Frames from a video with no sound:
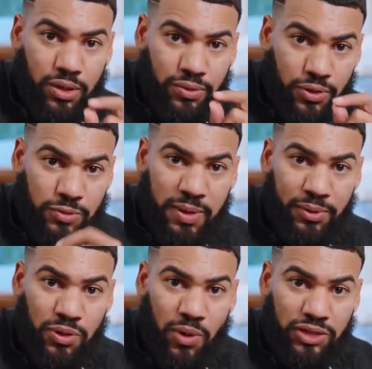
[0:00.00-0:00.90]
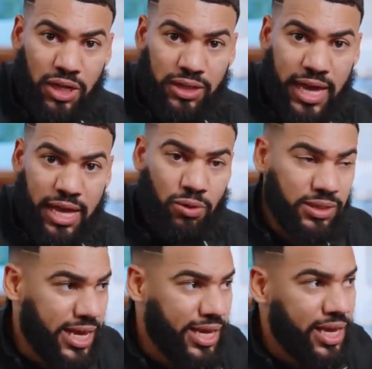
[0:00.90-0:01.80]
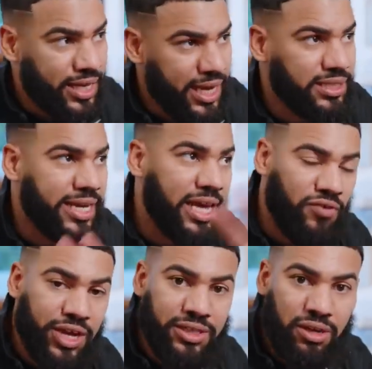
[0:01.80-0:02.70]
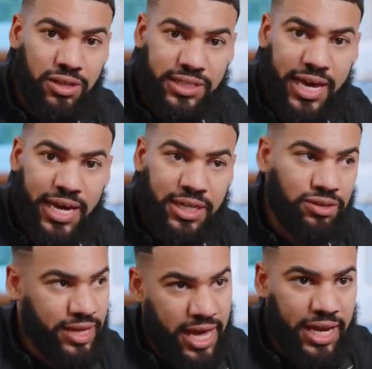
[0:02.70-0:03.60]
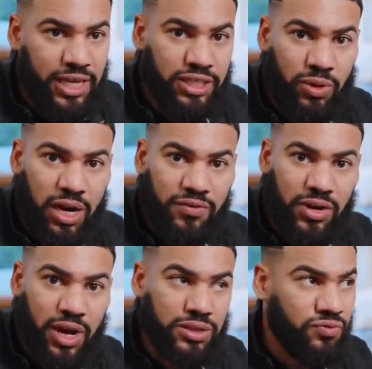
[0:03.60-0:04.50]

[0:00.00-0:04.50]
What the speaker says: Those people you watch online who say kids can't read until this age or that age or whatever else,